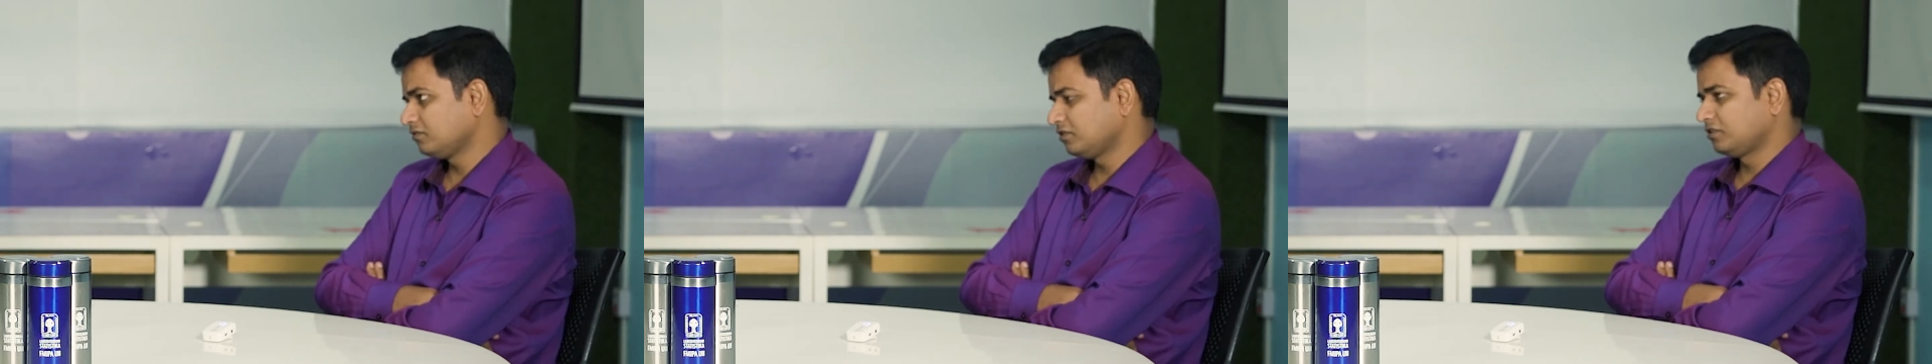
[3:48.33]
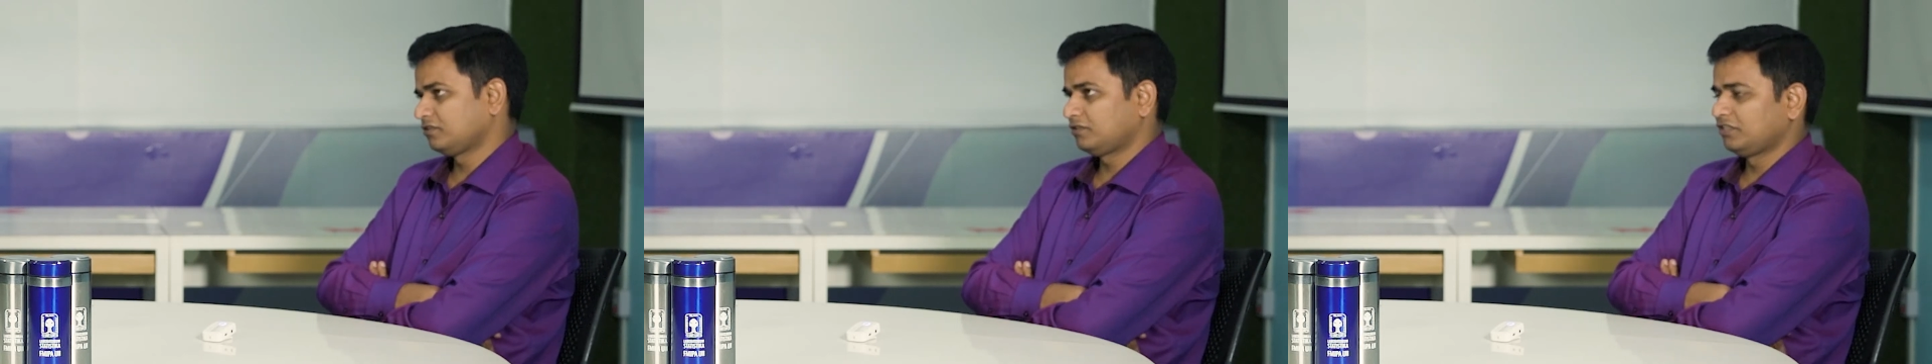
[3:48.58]

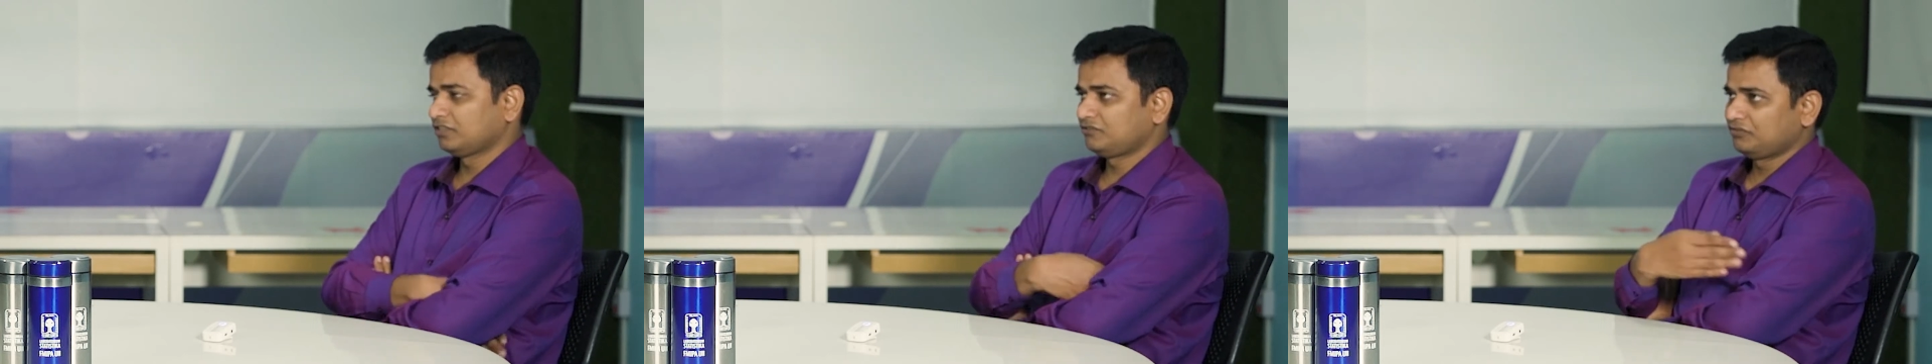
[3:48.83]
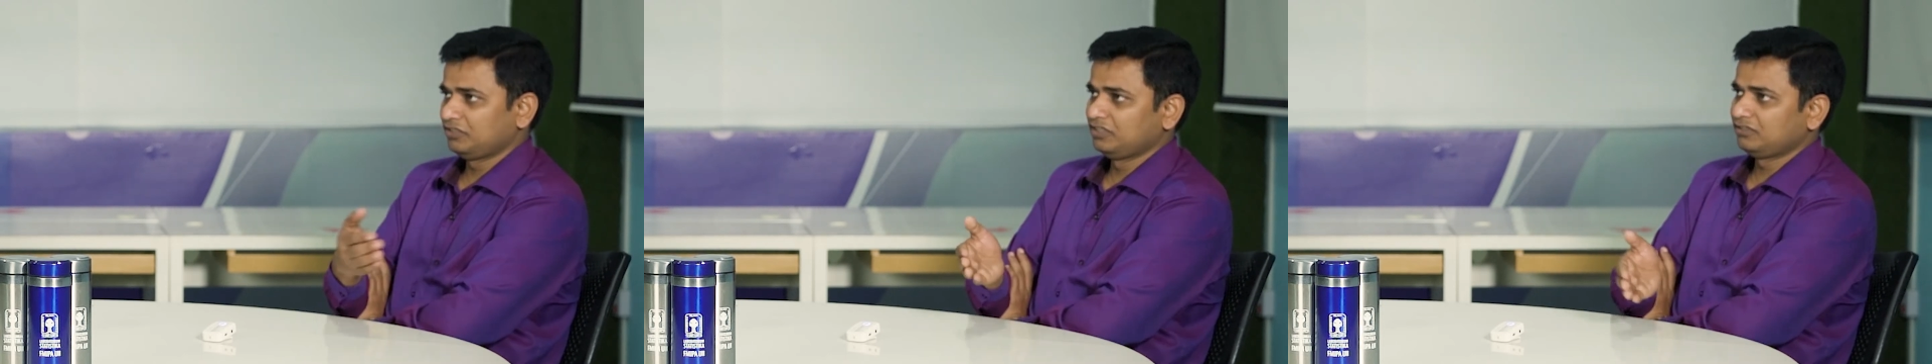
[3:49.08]
It's just
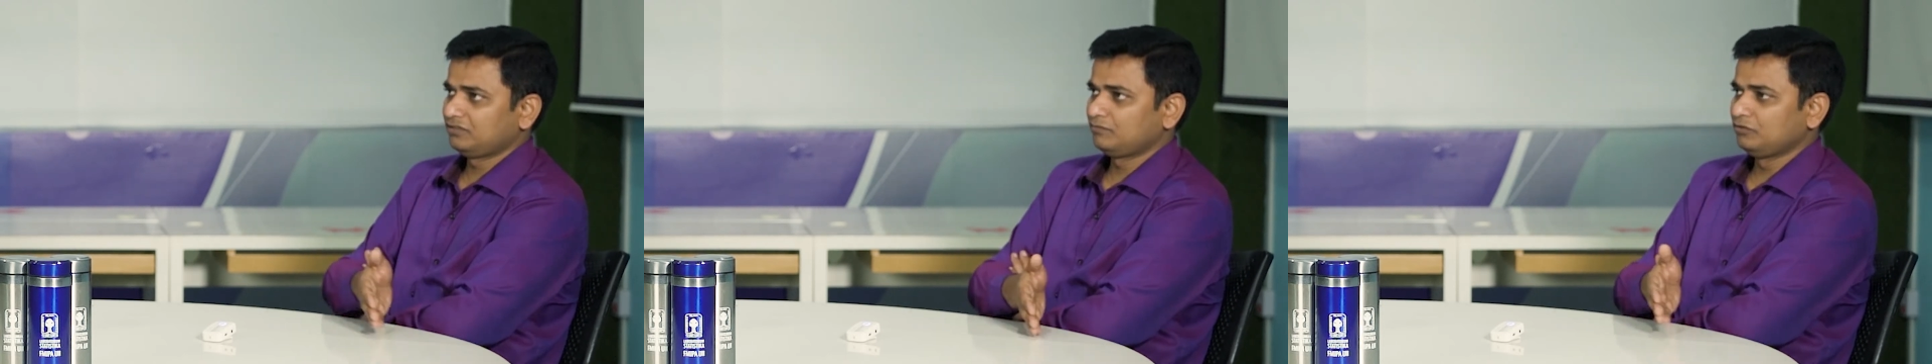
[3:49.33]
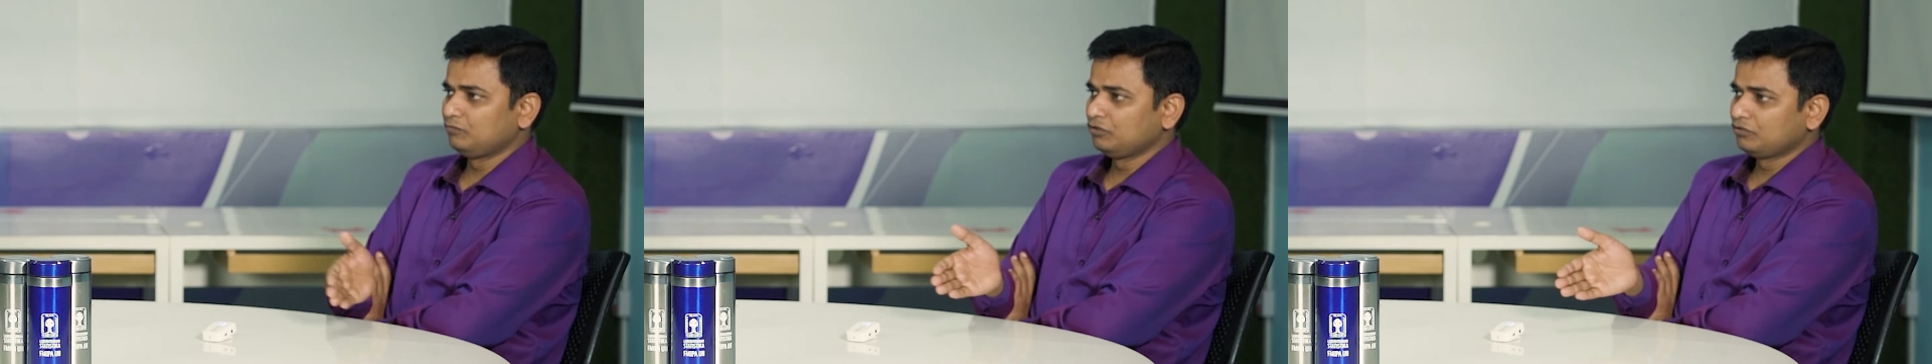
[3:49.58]
finished
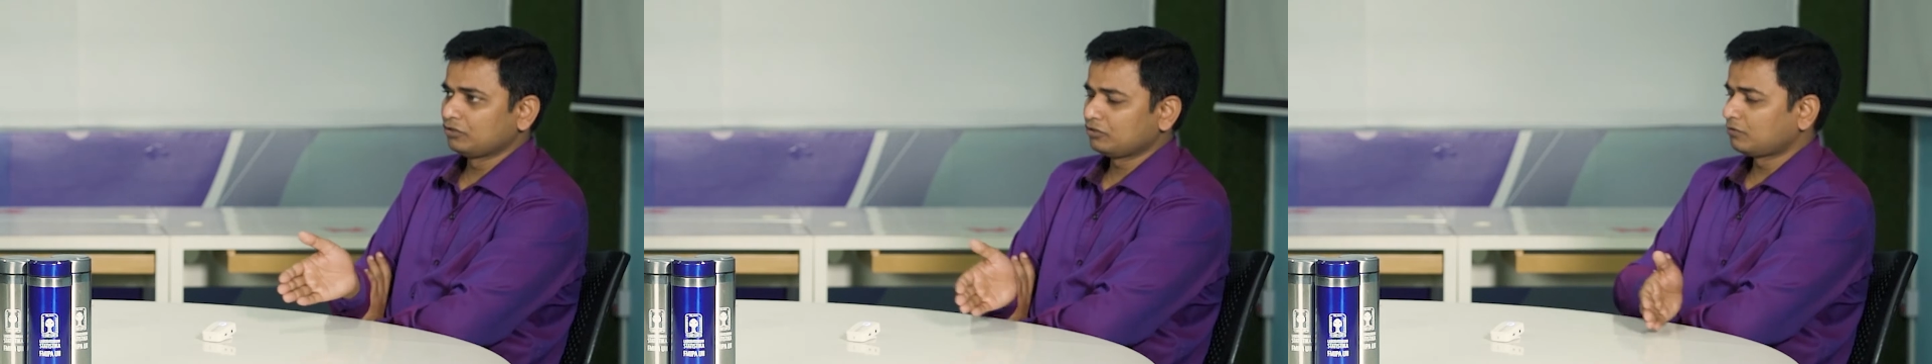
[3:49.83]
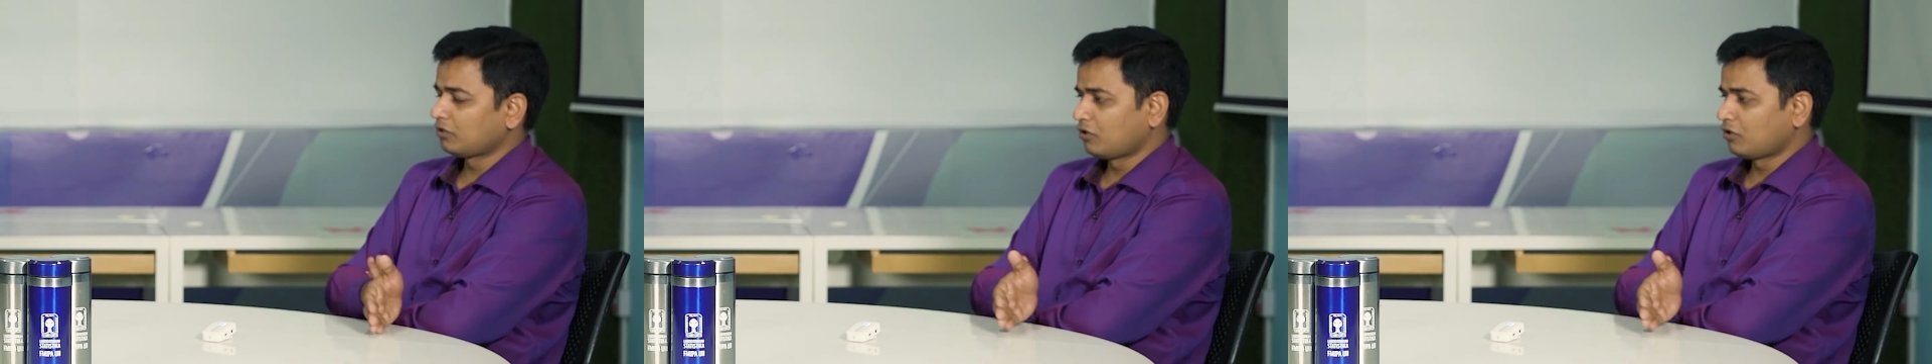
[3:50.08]
because of the